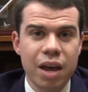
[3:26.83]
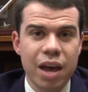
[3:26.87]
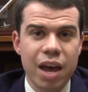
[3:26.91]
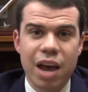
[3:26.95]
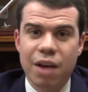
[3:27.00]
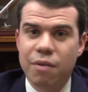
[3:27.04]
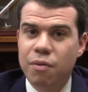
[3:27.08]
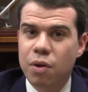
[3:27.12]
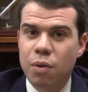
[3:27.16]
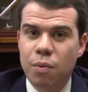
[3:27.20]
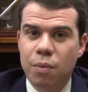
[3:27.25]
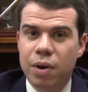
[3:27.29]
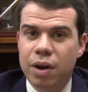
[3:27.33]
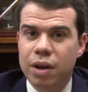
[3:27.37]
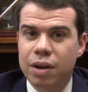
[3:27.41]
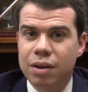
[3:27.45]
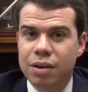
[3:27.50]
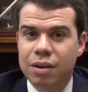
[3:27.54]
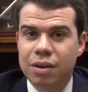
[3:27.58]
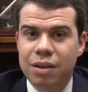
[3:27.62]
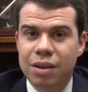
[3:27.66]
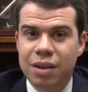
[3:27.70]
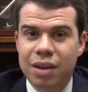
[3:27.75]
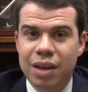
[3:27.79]

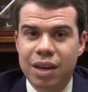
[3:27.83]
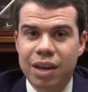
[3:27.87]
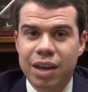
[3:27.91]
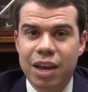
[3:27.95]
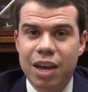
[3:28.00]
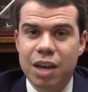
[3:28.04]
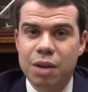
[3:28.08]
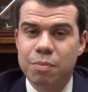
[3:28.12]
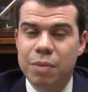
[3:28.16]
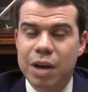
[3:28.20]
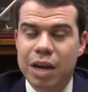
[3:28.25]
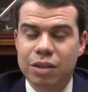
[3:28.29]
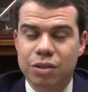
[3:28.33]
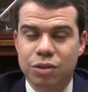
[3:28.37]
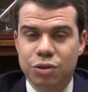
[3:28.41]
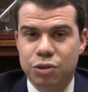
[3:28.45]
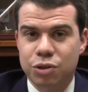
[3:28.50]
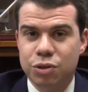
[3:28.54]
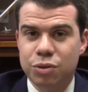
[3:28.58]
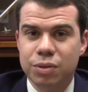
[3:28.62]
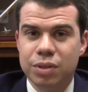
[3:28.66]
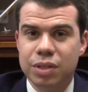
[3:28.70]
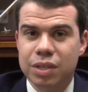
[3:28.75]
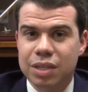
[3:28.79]
Everyone in
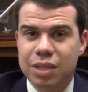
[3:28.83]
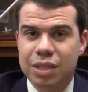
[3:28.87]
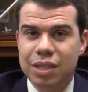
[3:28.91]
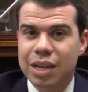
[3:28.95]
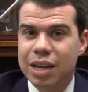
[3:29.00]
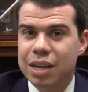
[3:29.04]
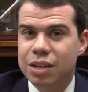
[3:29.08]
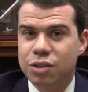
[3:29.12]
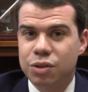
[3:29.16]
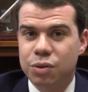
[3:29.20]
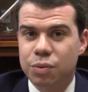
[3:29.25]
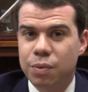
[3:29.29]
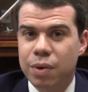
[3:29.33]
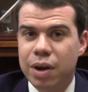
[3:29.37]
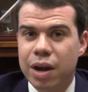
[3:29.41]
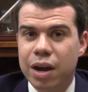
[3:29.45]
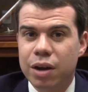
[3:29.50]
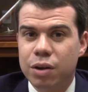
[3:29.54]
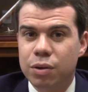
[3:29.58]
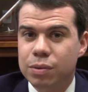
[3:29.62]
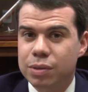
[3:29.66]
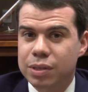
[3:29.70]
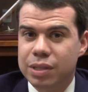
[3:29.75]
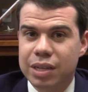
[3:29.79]
Massachusetts and
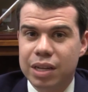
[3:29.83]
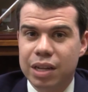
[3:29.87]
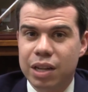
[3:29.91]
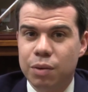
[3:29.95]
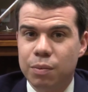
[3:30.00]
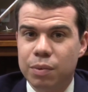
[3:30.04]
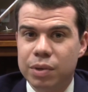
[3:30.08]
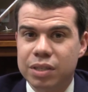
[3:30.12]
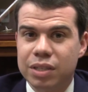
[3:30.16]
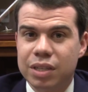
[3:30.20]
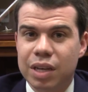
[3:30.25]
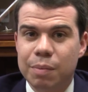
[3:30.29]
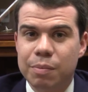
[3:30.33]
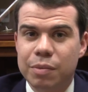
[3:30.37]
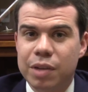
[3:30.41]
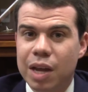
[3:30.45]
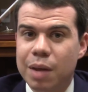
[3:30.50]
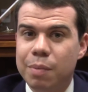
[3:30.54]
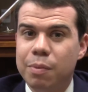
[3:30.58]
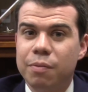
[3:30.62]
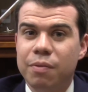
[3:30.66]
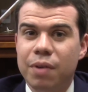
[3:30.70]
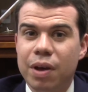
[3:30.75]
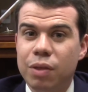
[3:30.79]
nationwide who's dealing with some
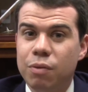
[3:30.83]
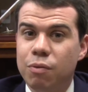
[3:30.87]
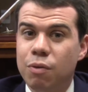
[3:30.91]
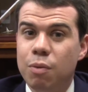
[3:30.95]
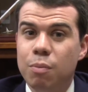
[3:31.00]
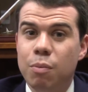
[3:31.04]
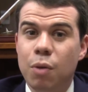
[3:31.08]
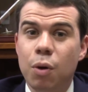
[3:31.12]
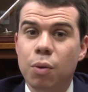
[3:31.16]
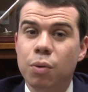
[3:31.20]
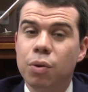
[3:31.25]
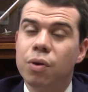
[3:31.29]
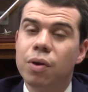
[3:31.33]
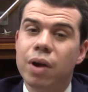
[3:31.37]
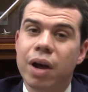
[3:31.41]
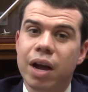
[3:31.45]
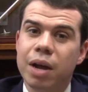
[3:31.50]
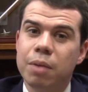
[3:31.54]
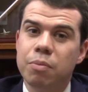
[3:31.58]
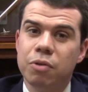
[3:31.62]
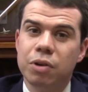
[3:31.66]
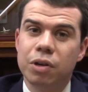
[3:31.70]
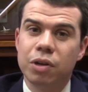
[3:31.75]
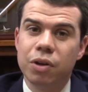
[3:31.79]
type of either remote or
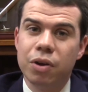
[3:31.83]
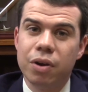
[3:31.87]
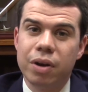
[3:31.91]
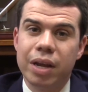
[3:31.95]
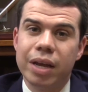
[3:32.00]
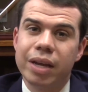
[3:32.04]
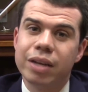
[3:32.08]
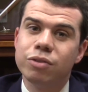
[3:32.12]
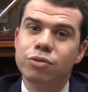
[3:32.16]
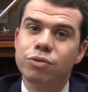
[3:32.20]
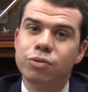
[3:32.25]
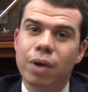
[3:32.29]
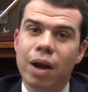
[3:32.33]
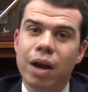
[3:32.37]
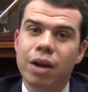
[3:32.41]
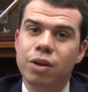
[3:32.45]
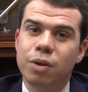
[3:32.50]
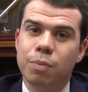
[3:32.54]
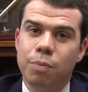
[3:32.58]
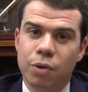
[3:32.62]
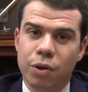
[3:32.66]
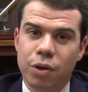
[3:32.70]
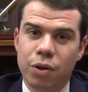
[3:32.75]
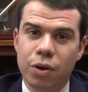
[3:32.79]
hybrid learning is trying
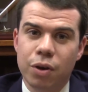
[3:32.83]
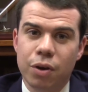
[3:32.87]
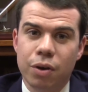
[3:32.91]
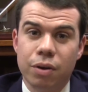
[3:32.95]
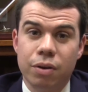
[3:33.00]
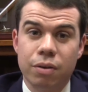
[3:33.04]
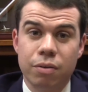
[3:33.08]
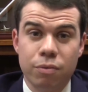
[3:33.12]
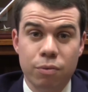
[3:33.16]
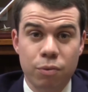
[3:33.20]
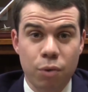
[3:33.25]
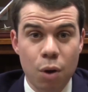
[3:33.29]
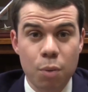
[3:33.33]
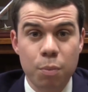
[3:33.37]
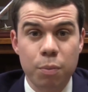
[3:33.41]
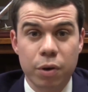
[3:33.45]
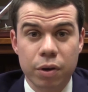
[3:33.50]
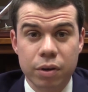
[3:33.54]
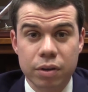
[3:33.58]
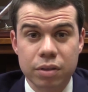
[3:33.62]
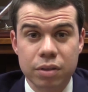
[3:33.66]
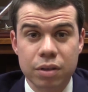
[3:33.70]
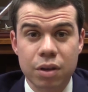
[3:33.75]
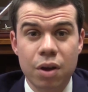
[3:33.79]
to procure
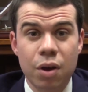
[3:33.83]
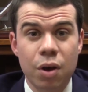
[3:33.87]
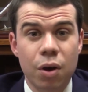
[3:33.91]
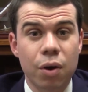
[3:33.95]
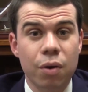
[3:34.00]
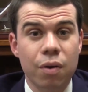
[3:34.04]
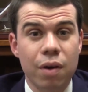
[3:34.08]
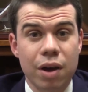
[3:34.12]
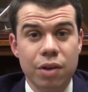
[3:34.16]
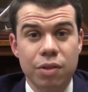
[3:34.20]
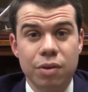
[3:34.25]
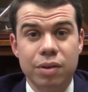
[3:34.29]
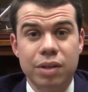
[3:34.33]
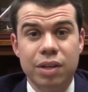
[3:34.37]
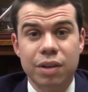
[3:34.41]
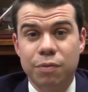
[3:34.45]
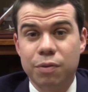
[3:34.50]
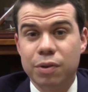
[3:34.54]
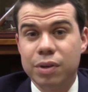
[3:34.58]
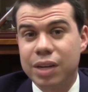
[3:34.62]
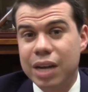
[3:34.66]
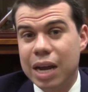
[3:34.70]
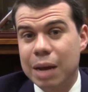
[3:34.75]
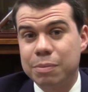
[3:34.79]
Chromebooks or other
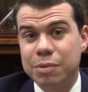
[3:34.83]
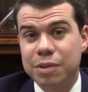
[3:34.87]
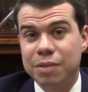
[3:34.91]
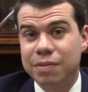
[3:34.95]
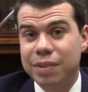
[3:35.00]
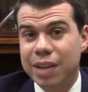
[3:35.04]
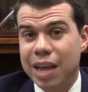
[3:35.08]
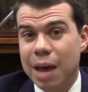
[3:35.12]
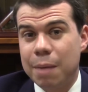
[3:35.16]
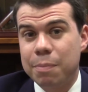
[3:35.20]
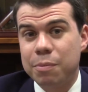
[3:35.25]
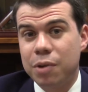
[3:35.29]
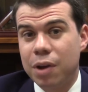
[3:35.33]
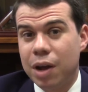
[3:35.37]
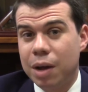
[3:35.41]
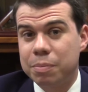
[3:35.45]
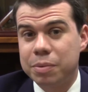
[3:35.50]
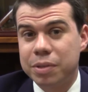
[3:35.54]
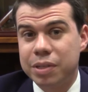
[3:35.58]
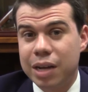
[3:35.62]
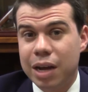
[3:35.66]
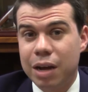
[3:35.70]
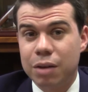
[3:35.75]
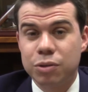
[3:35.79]
different types of
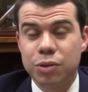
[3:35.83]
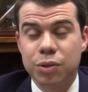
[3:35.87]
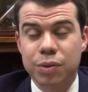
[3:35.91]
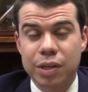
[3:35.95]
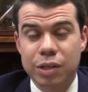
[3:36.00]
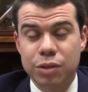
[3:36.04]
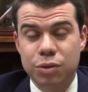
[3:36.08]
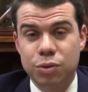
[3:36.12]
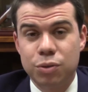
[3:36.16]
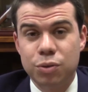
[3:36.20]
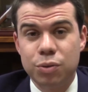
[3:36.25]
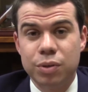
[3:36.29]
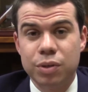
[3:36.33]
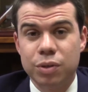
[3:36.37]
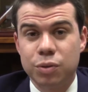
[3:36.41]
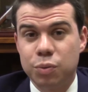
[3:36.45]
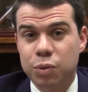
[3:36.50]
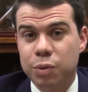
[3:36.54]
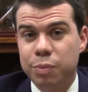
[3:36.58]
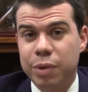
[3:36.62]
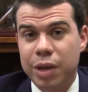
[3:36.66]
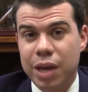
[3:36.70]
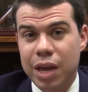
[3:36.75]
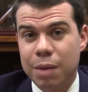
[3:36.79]
laptops now so that students
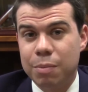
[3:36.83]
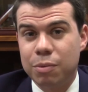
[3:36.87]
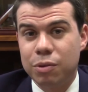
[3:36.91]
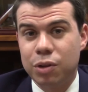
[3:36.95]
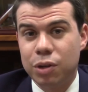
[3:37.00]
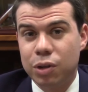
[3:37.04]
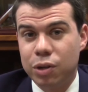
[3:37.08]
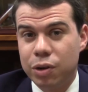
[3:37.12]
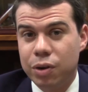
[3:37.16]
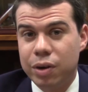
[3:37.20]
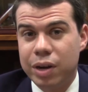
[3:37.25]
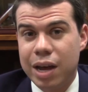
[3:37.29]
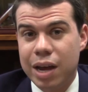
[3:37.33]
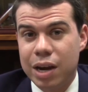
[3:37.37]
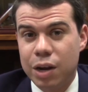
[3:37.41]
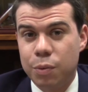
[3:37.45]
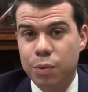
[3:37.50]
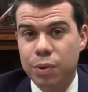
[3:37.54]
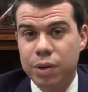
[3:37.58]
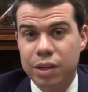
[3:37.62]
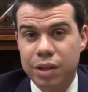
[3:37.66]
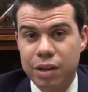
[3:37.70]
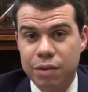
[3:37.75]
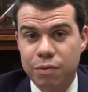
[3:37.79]
will be able to learn
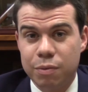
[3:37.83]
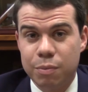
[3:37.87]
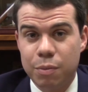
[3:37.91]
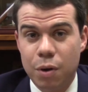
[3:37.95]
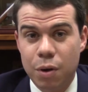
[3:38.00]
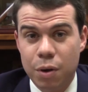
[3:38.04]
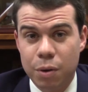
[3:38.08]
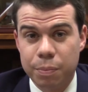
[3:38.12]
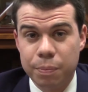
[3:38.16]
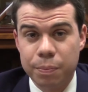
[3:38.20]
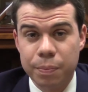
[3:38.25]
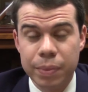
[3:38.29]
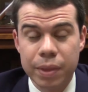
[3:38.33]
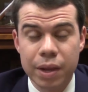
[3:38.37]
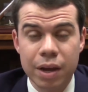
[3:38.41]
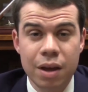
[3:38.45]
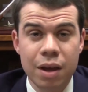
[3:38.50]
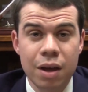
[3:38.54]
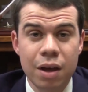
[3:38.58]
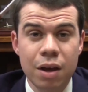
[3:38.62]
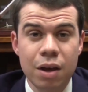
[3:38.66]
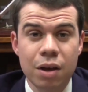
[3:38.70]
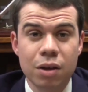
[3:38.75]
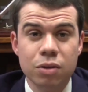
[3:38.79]
adequately from home.
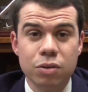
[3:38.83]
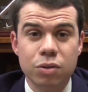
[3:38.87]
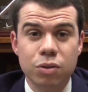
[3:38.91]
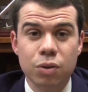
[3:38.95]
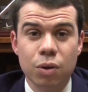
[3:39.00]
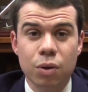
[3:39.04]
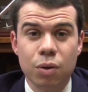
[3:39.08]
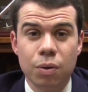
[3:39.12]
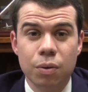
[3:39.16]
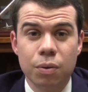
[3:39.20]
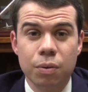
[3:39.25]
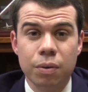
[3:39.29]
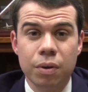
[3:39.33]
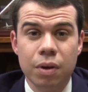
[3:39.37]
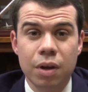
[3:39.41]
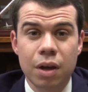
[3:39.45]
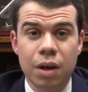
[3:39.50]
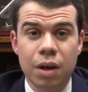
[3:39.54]
So